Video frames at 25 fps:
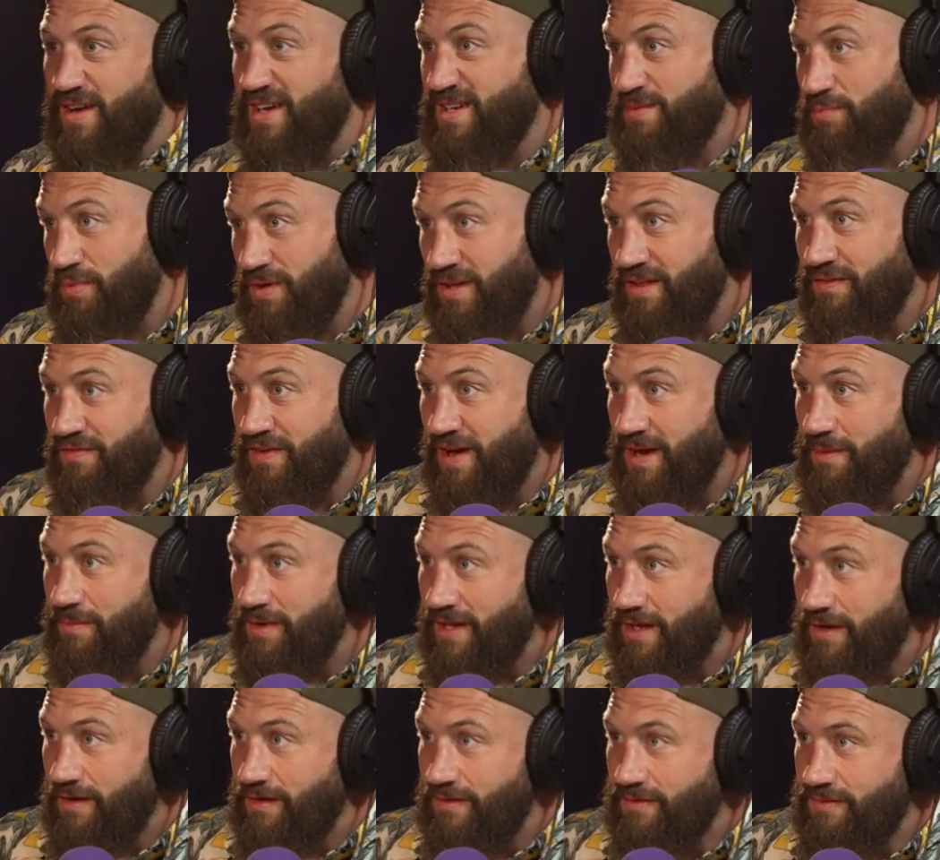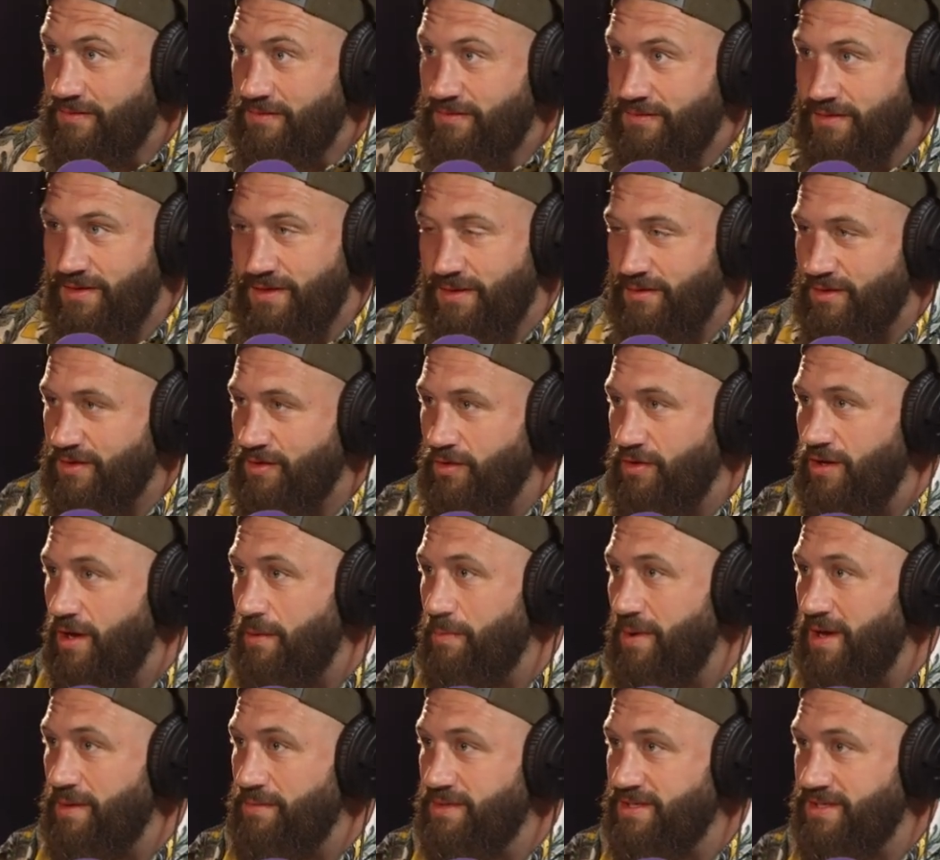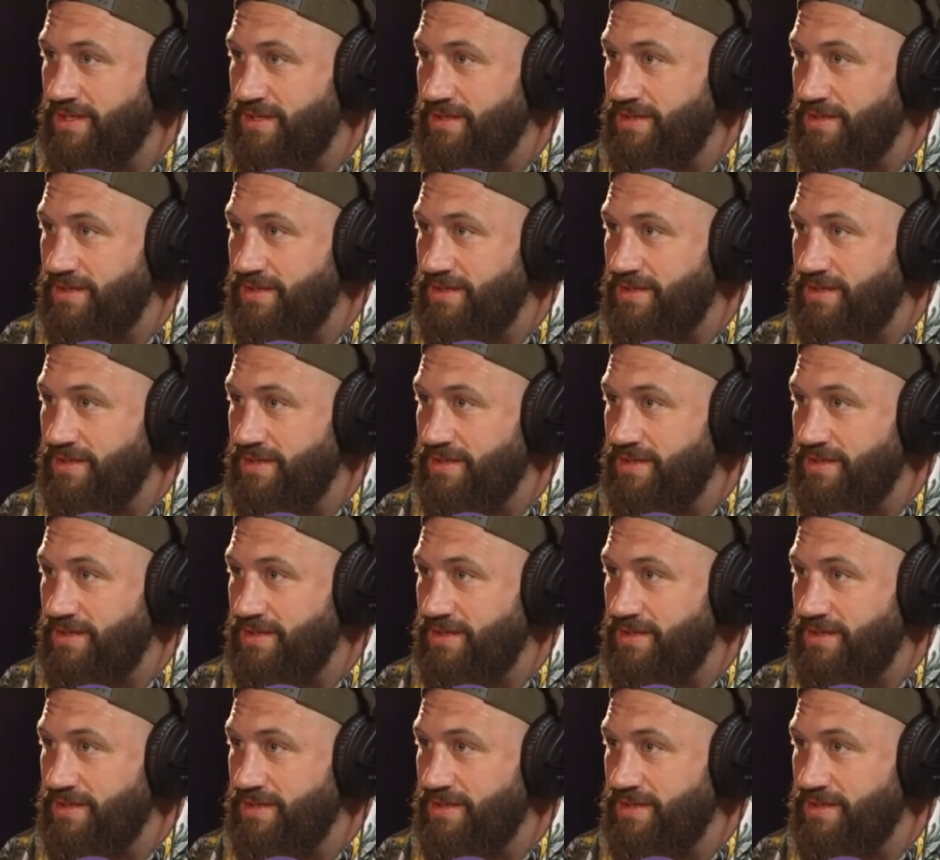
About to bring the family along. Yeah, yeah we've got no babysitter.